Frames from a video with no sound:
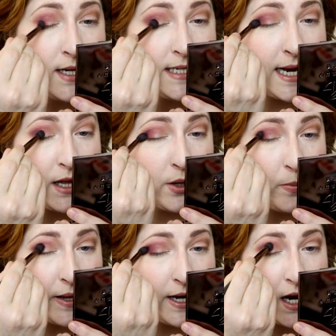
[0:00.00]
Teddy
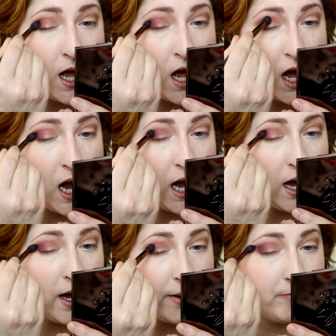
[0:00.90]
Lupin,
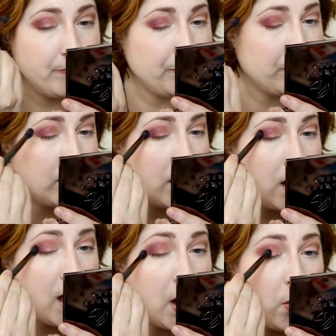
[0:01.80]
um,
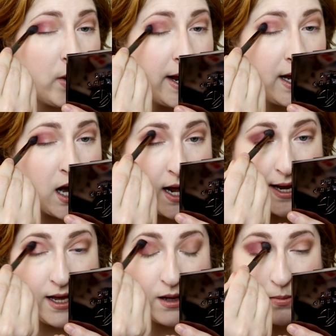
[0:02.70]
when I
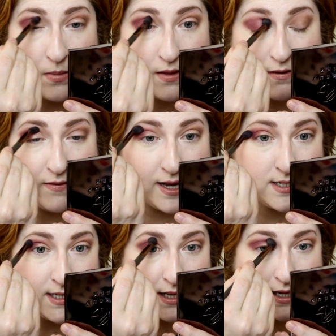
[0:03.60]
got him, the
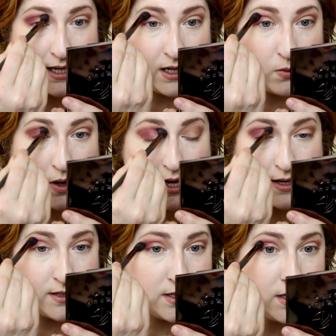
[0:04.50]
vet said that he
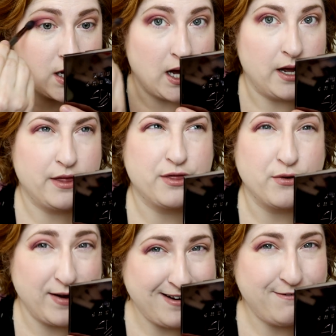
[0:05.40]
was uh,
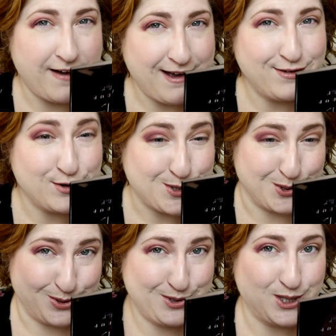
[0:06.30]
three to five years
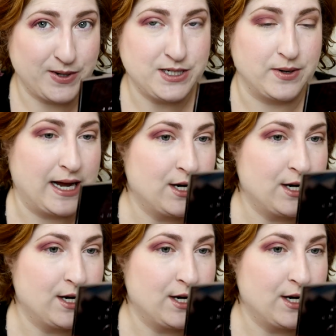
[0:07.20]
old, so I don't